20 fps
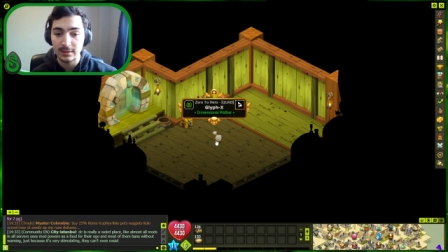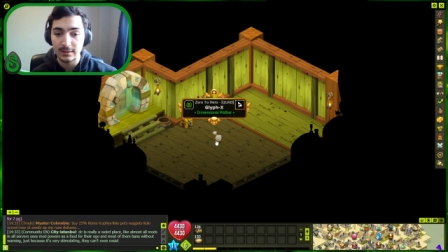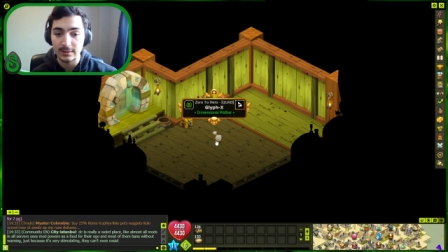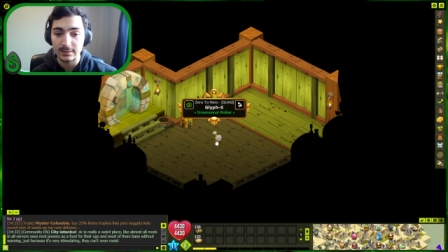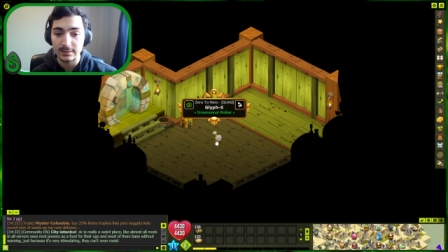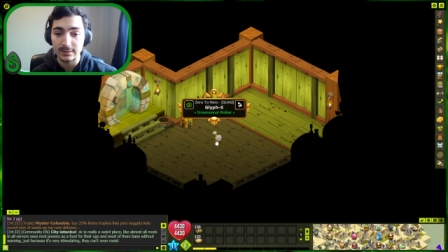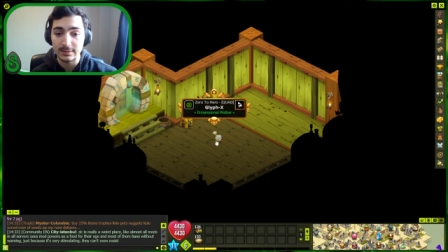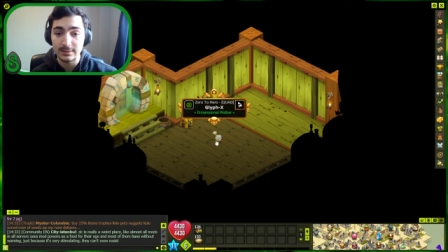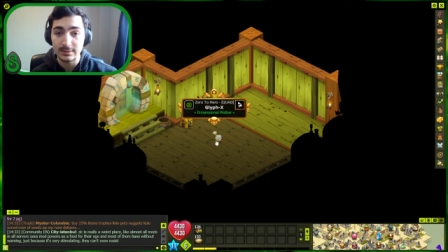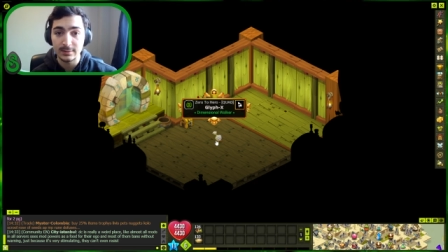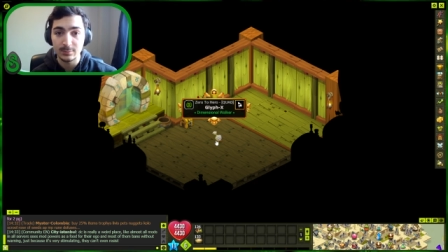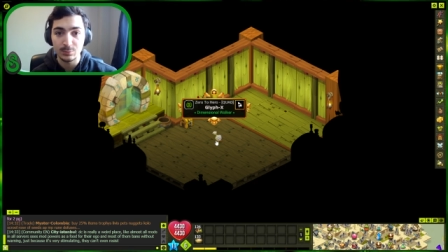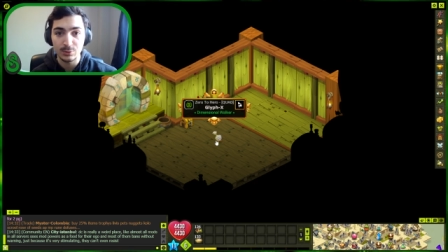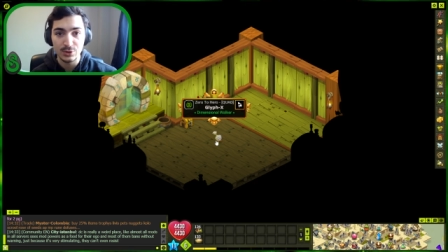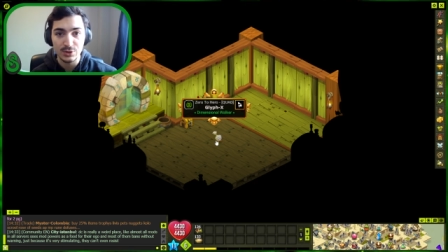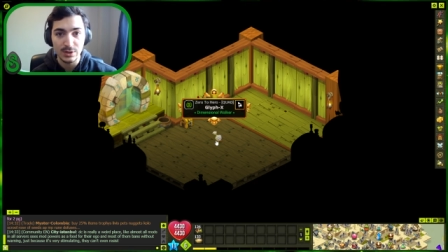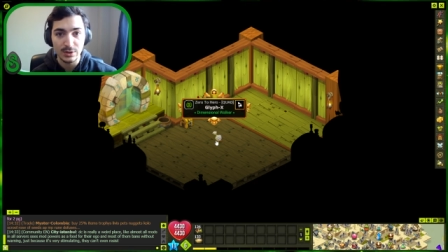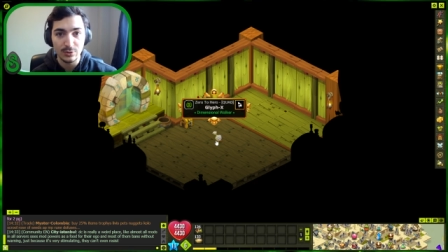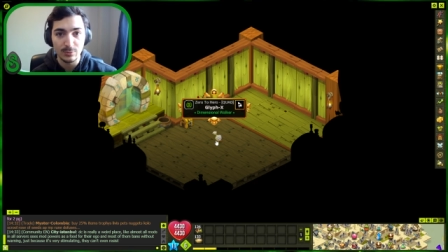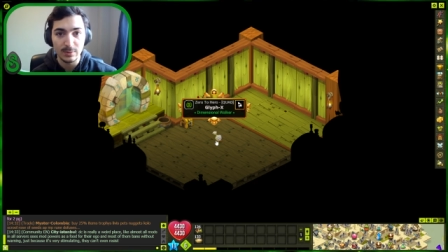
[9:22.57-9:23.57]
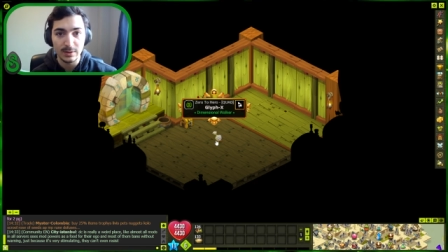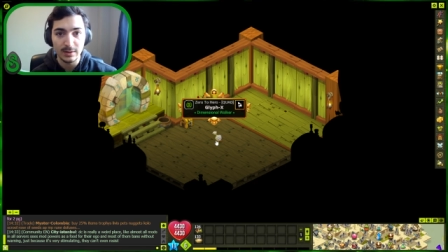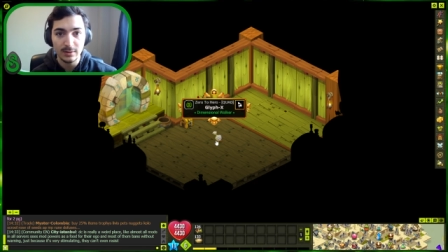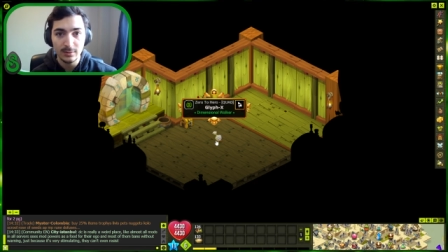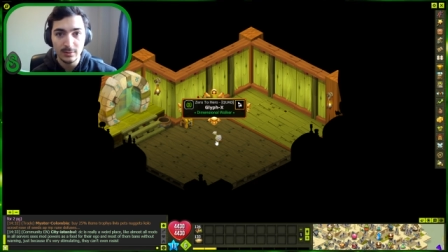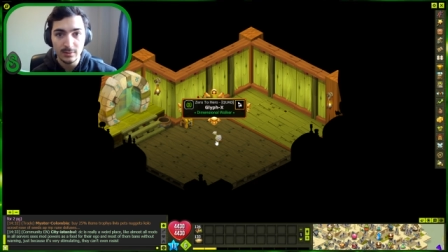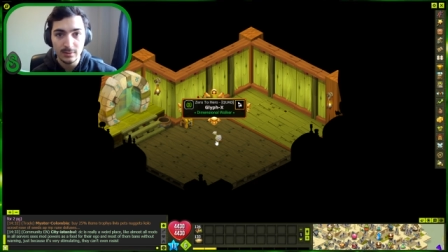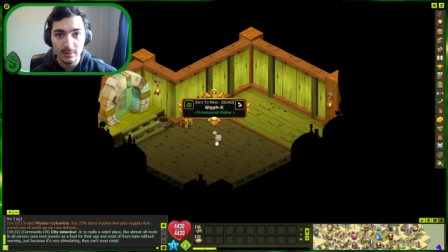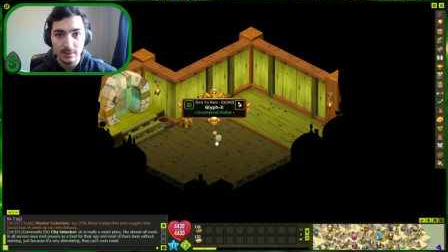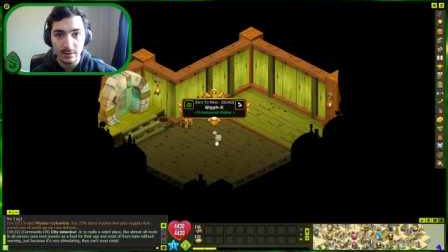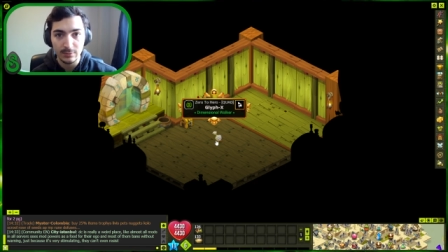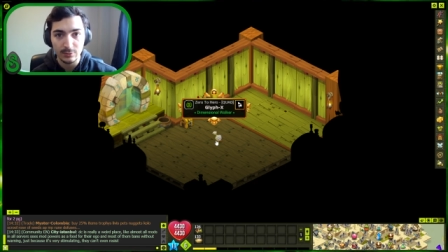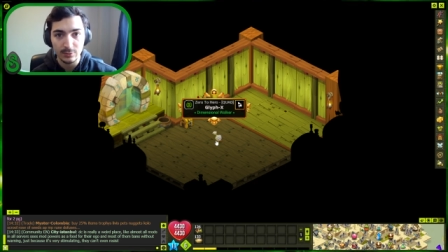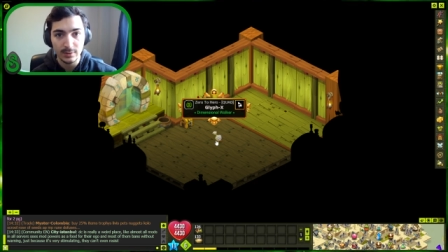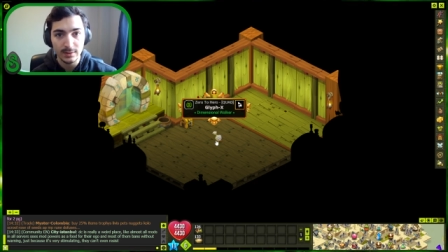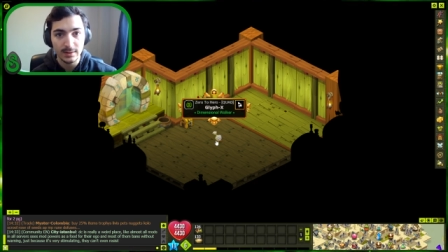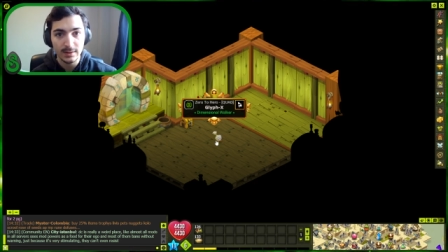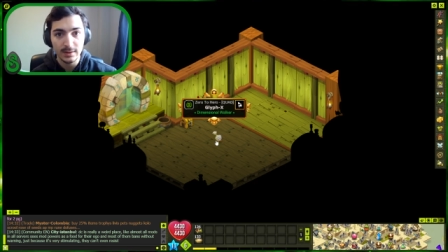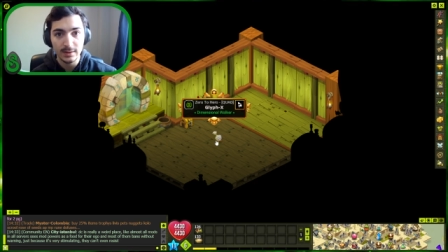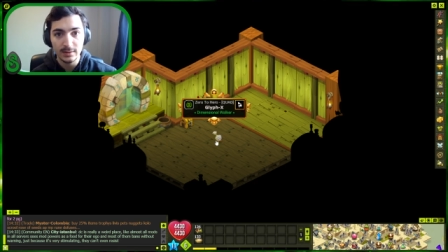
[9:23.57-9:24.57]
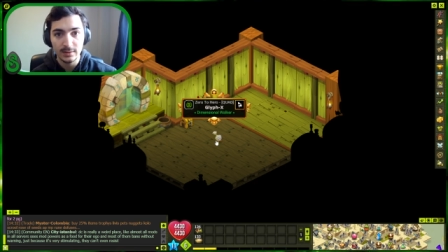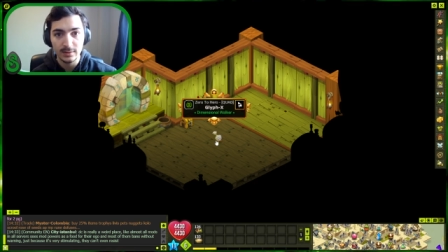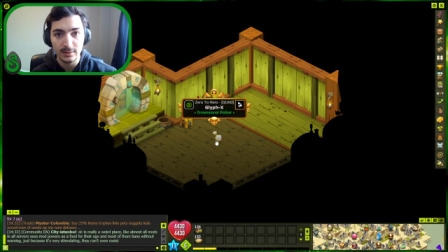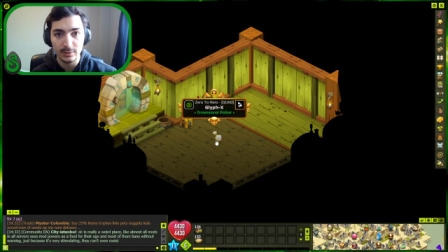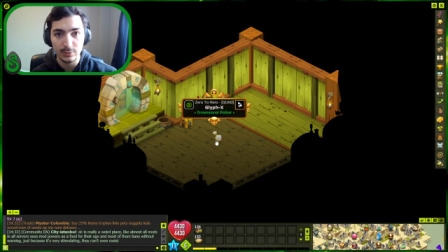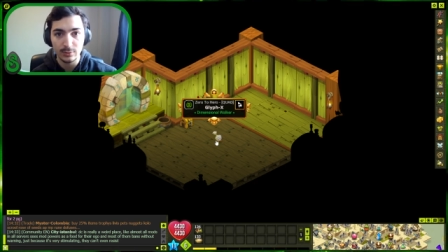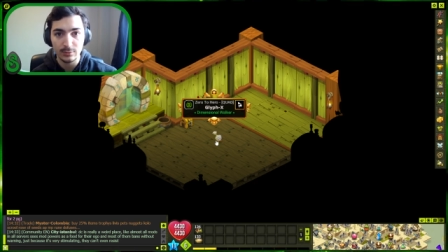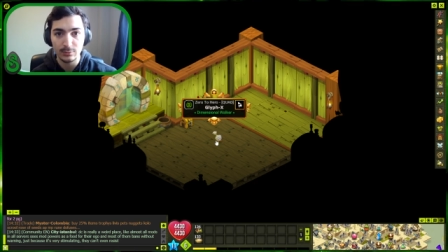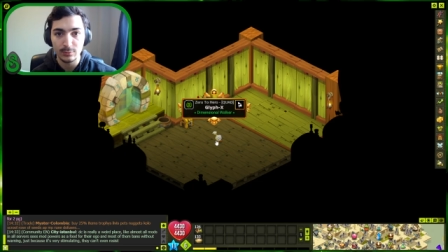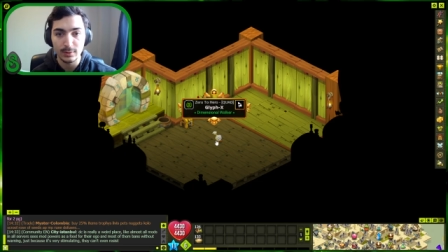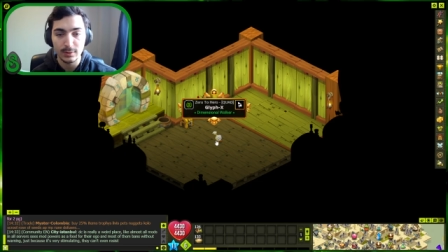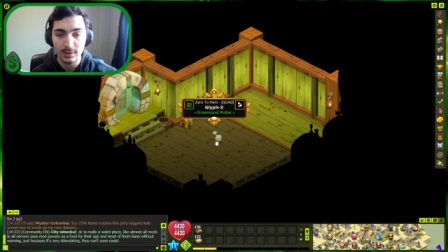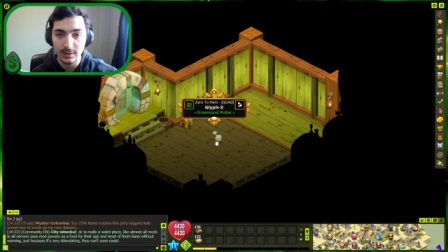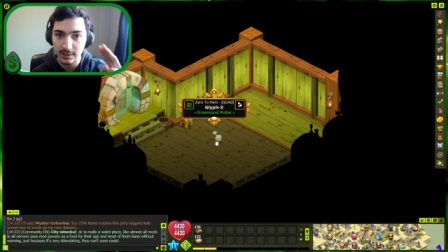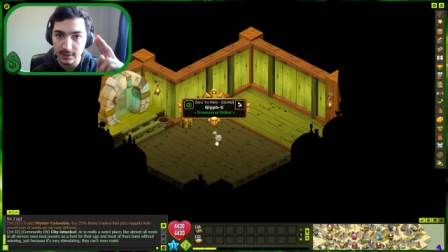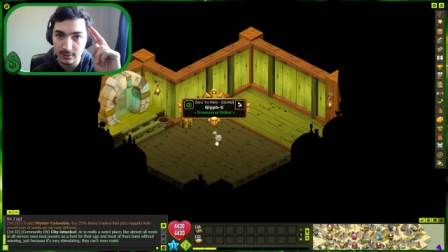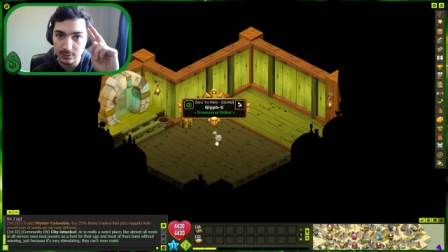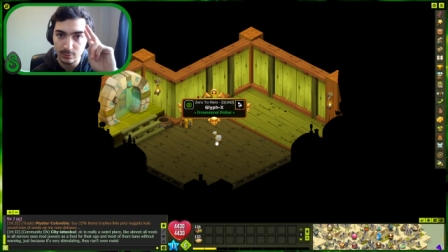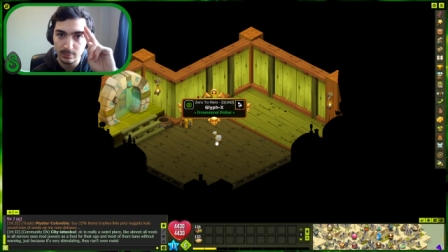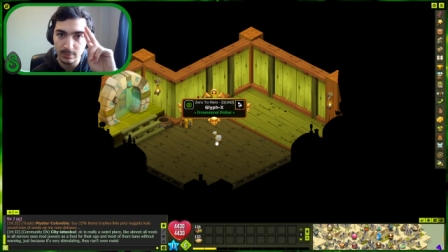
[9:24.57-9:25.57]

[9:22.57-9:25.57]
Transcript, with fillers: Uh, appreciate you being here. Have a great day. Thank you, everyone, and